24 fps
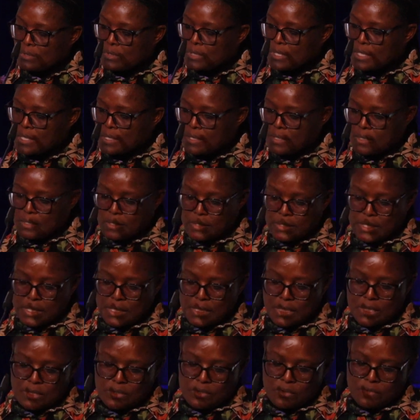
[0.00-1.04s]
the
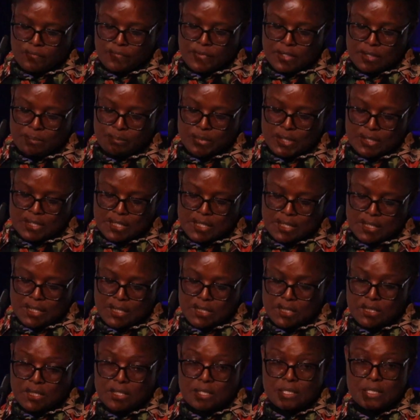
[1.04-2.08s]
end of the
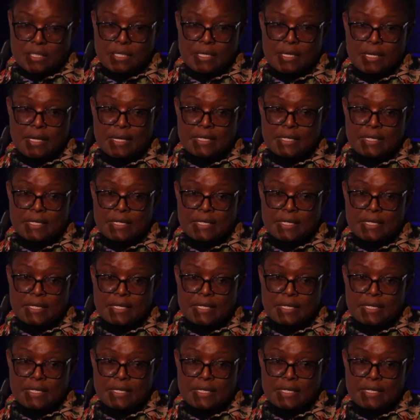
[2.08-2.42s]
presentation.